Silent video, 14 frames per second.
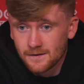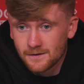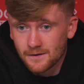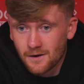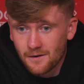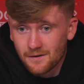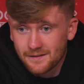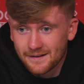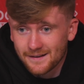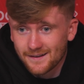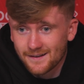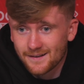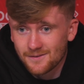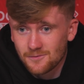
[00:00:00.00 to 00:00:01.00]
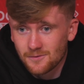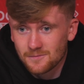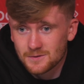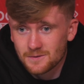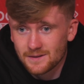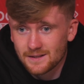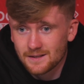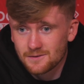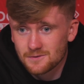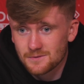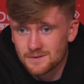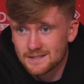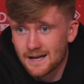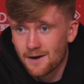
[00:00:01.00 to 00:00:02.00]
you know, I think once we
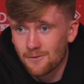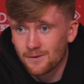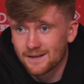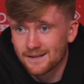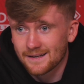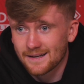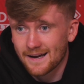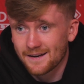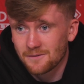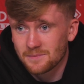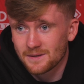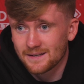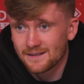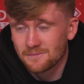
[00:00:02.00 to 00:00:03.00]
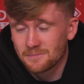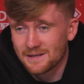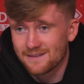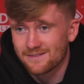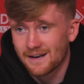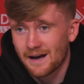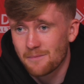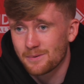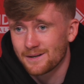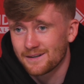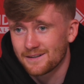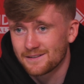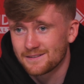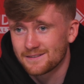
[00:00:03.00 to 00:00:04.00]
start winning again, I'll be even happier.